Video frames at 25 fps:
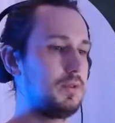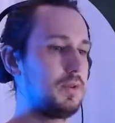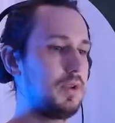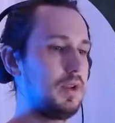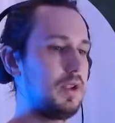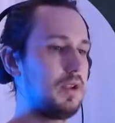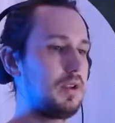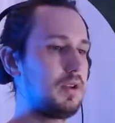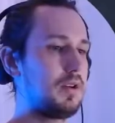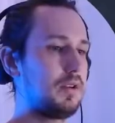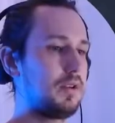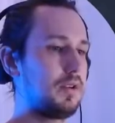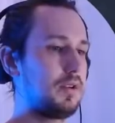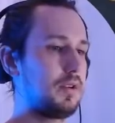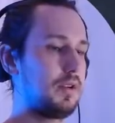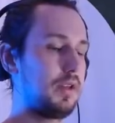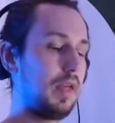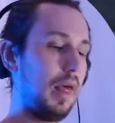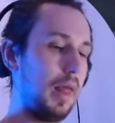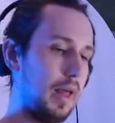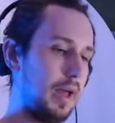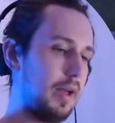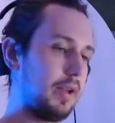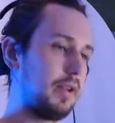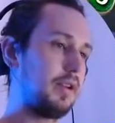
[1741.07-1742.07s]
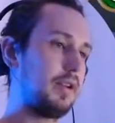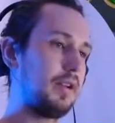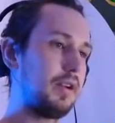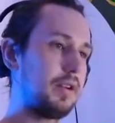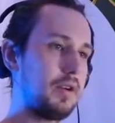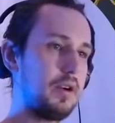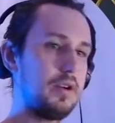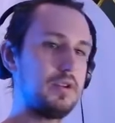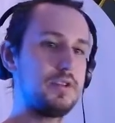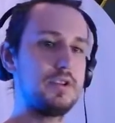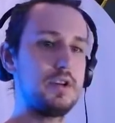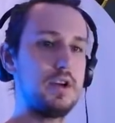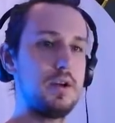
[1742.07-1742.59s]
we're gonna get a
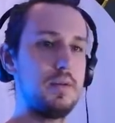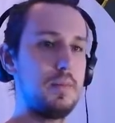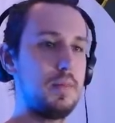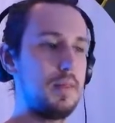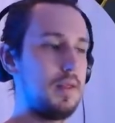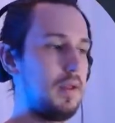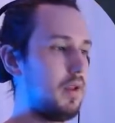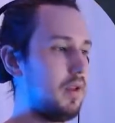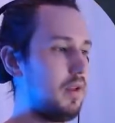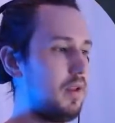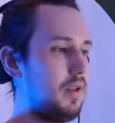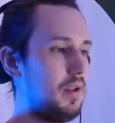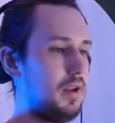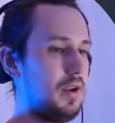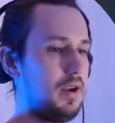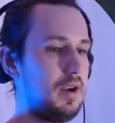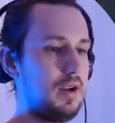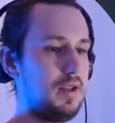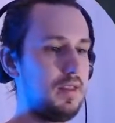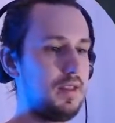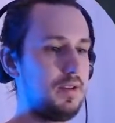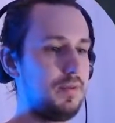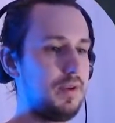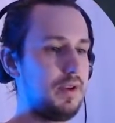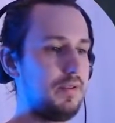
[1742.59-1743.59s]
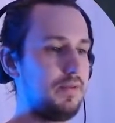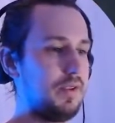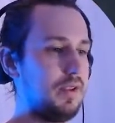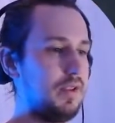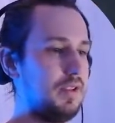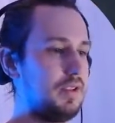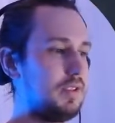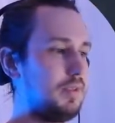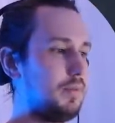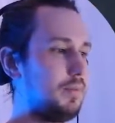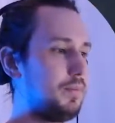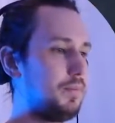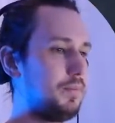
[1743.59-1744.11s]
card draw. And then we have an
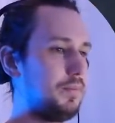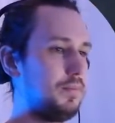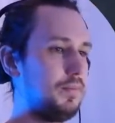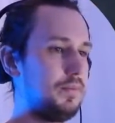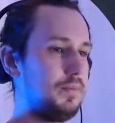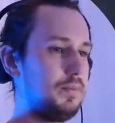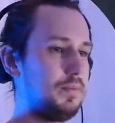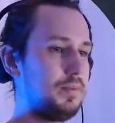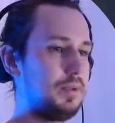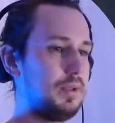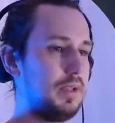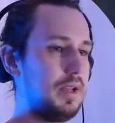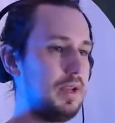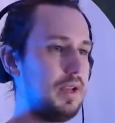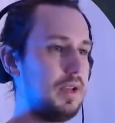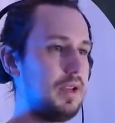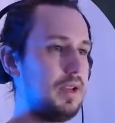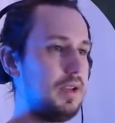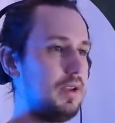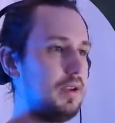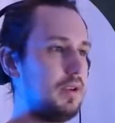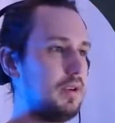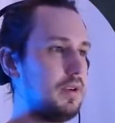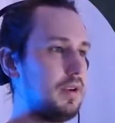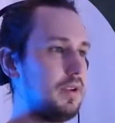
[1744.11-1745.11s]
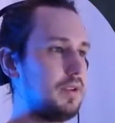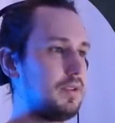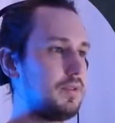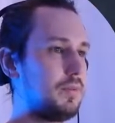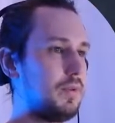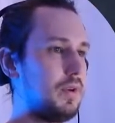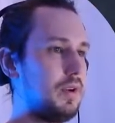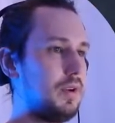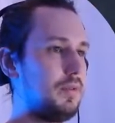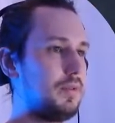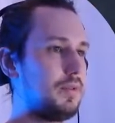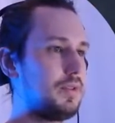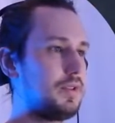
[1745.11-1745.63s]
easy play here as
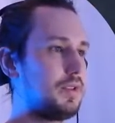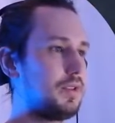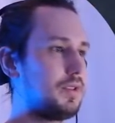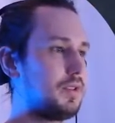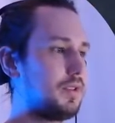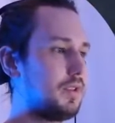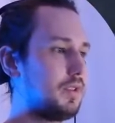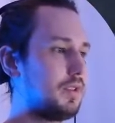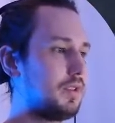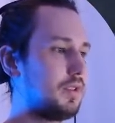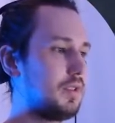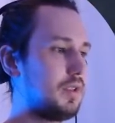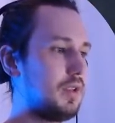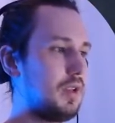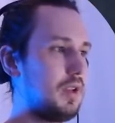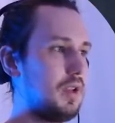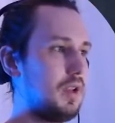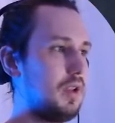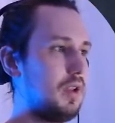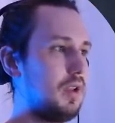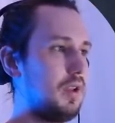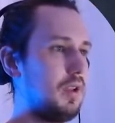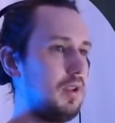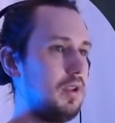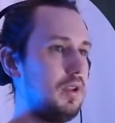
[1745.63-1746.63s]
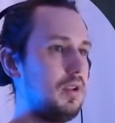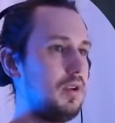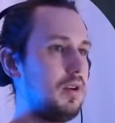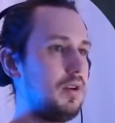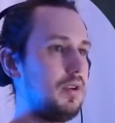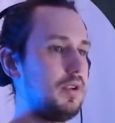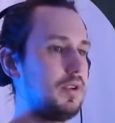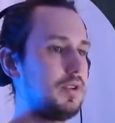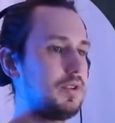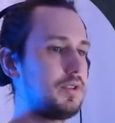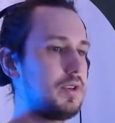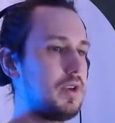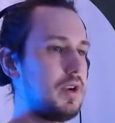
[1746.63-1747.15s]
well, which is just a
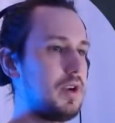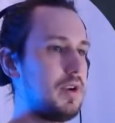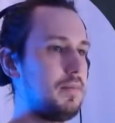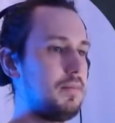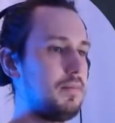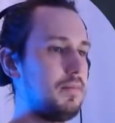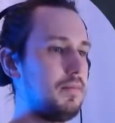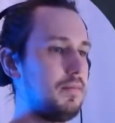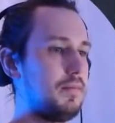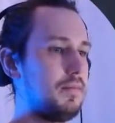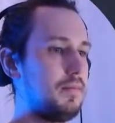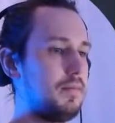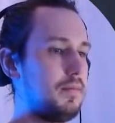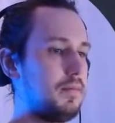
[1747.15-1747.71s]
Hunting Trap,